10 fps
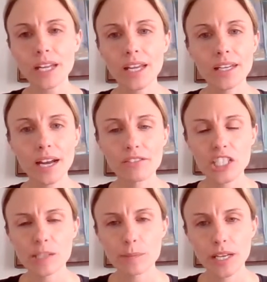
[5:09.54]
And I've
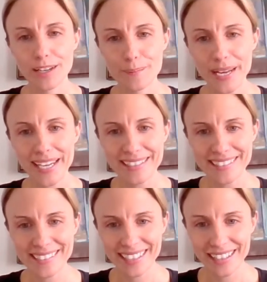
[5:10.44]
just been
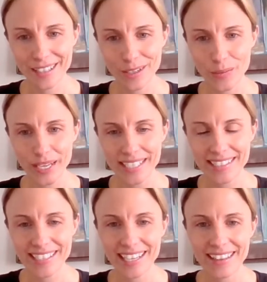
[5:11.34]
amazed at the
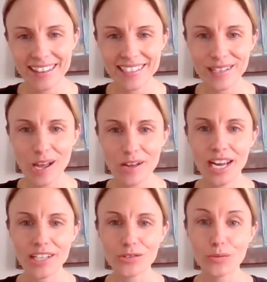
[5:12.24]
ways that this love
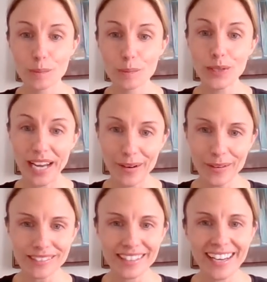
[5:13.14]
has rippled
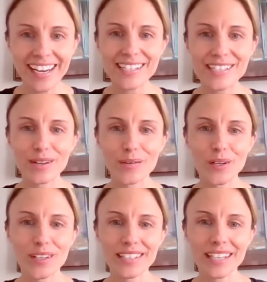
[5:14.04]
out into the
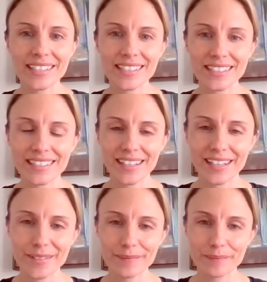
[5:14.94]
world. I see
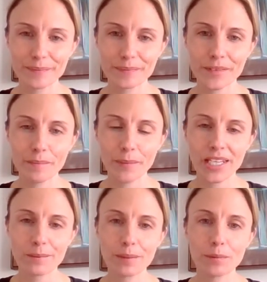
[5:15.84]

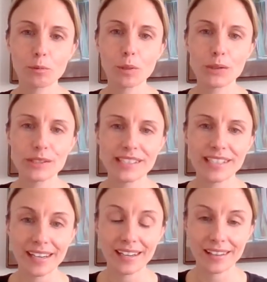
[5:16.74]
many people
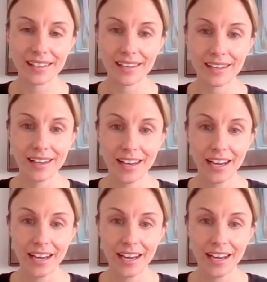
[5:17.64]
posting and then